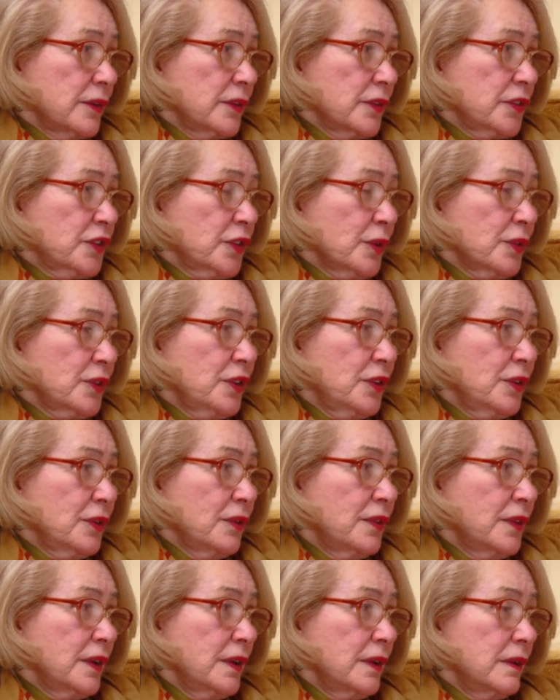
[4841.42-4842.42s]
So do you
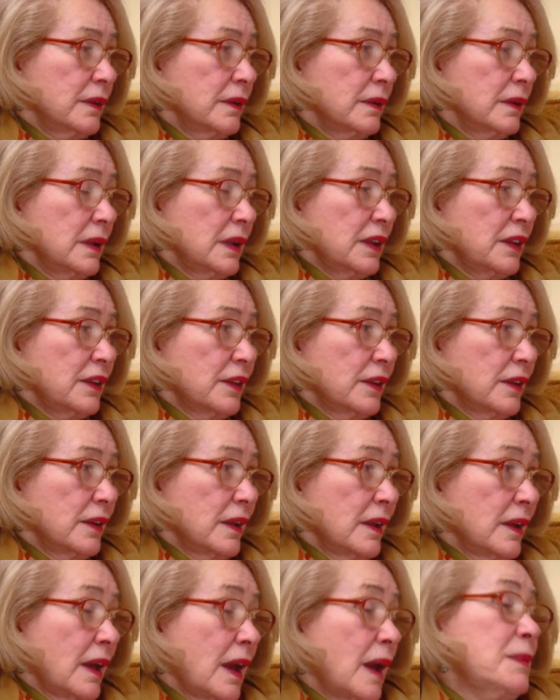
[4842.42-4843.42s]
think,
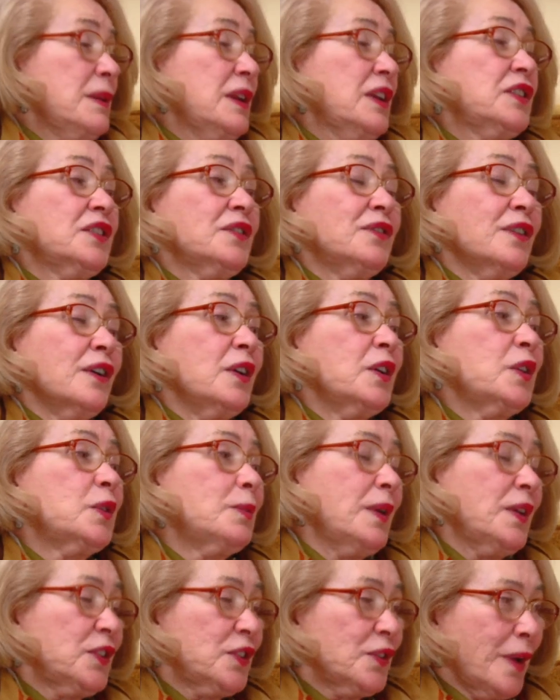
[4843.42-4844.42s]
I mean, it's a very
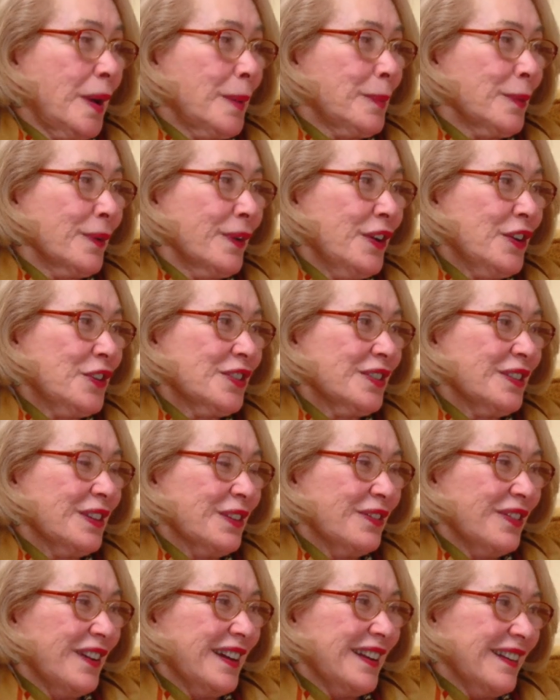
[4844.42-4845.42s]
expensive operation, the
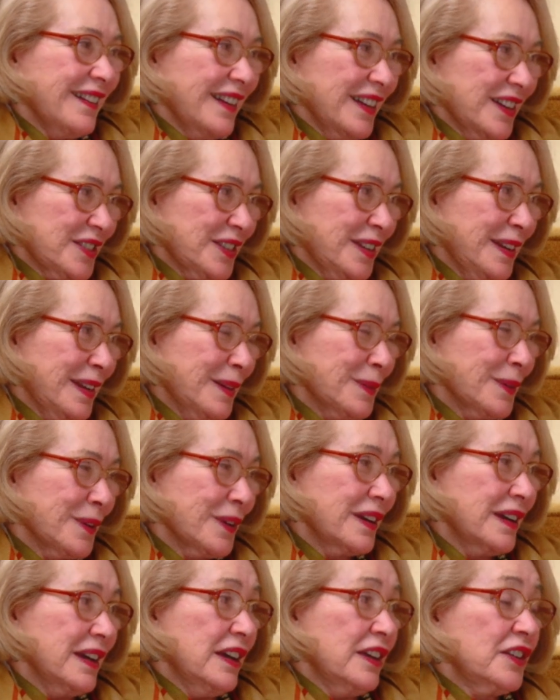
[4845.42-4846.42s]
Final Exit Network,
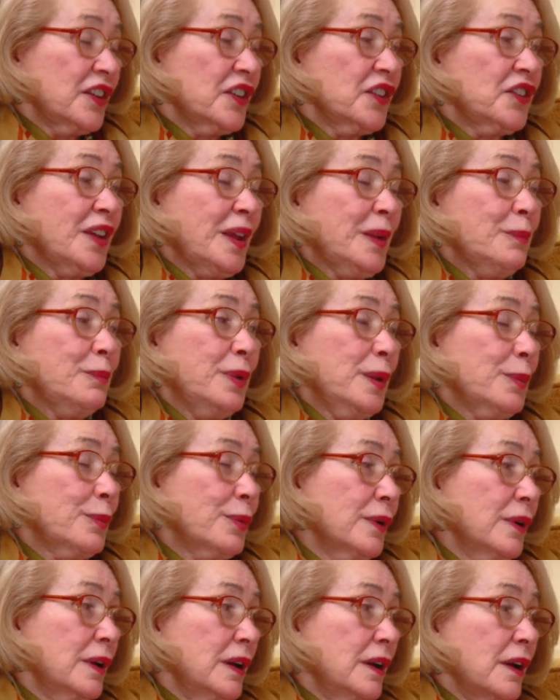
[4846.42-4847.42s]
to send
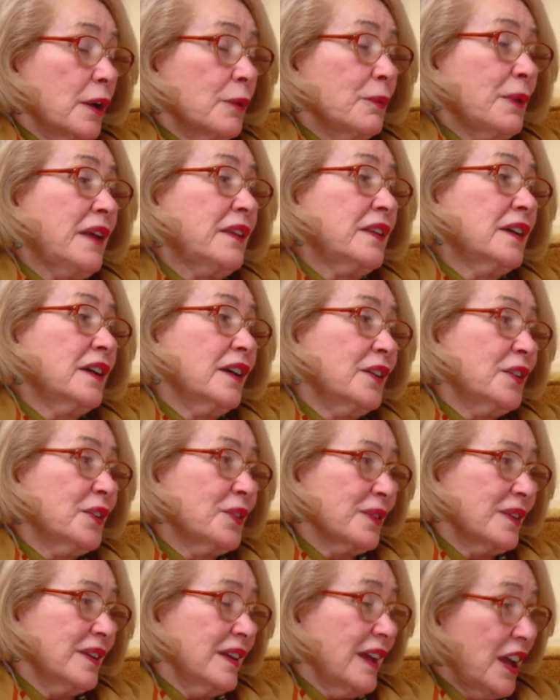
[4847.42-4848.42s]
people around the
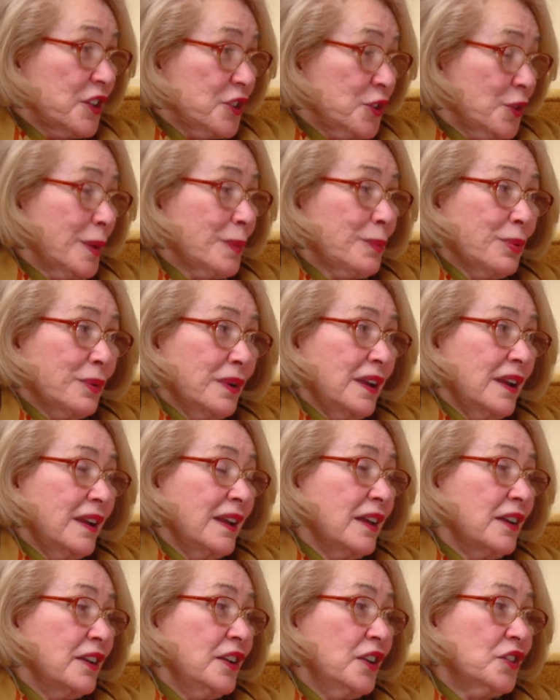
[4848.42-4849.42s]
country, as you had pointed
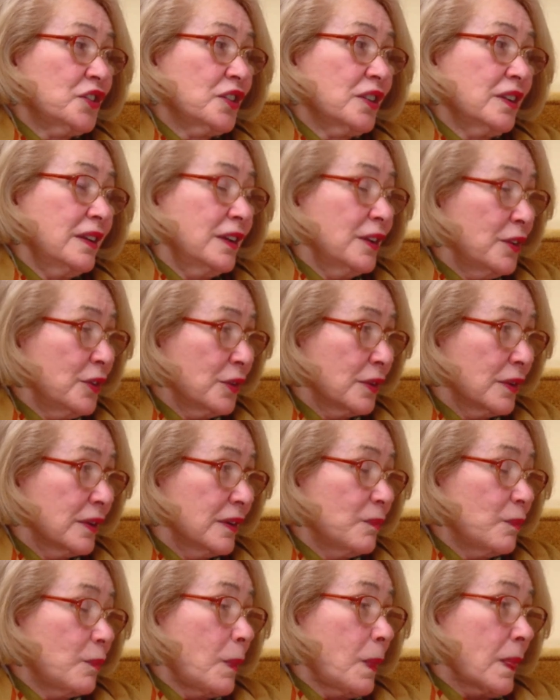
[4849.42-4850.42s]
out initially in your
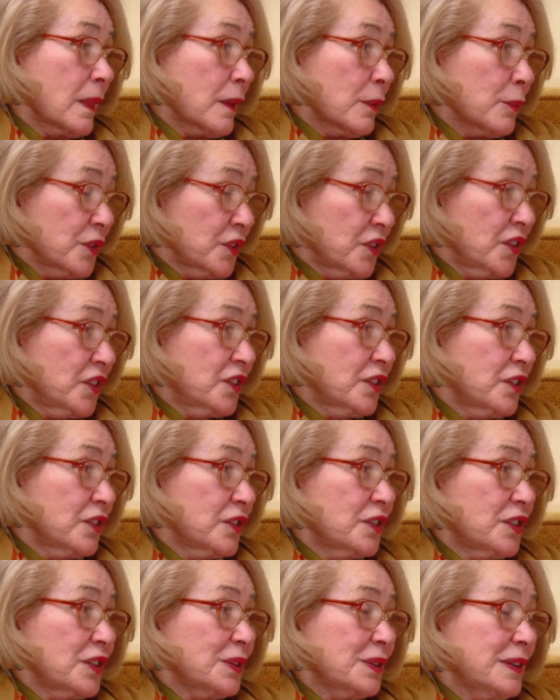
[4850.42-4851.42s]

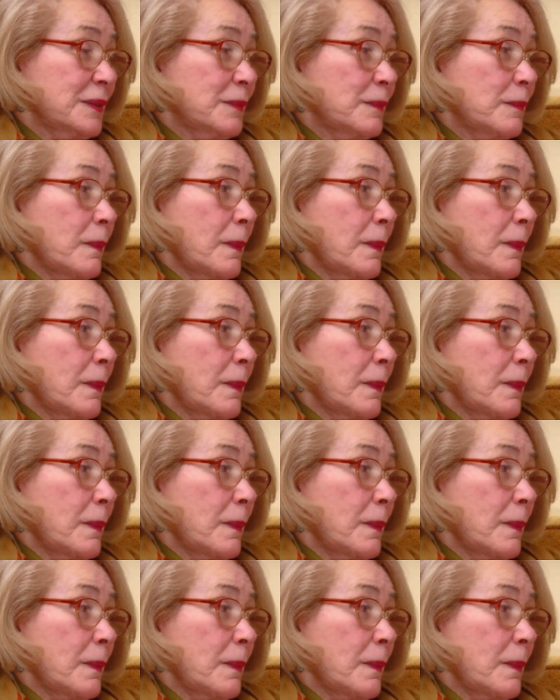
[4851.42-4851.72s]
resistance to it,